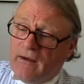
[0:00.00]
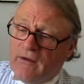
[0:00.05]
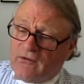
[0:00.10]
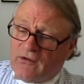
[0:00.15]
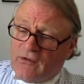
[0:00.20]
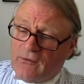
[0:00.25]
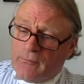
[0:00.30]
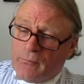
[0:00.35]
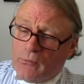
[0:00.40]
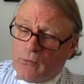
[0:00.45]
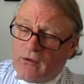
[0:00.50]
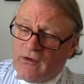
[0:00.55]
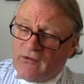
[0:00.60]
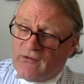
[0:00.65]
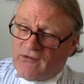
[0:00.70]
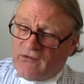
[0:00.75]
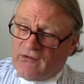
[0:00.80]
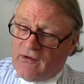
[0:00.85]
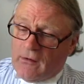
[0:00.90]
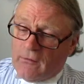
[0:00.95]
into the book
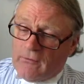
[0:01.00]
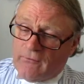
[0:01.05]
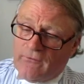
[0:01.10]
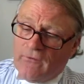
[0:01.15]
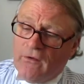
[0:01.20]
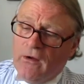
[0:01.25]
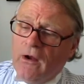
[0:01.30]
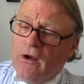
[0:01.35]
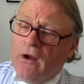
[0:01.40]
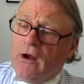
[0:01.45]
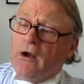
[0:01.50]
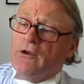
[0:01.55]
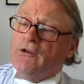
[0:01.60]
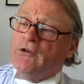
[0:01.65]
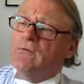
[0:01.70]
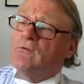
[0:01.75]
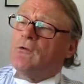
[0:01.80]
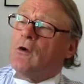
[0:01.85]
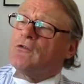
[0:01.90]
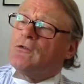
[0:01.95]
itself. And
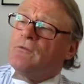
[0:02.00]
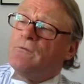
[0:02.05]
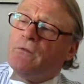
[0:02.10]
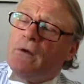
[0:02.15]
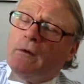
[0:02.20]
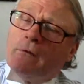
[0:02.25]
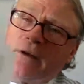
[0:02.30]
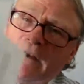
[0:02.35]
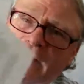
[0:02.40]
you've got a very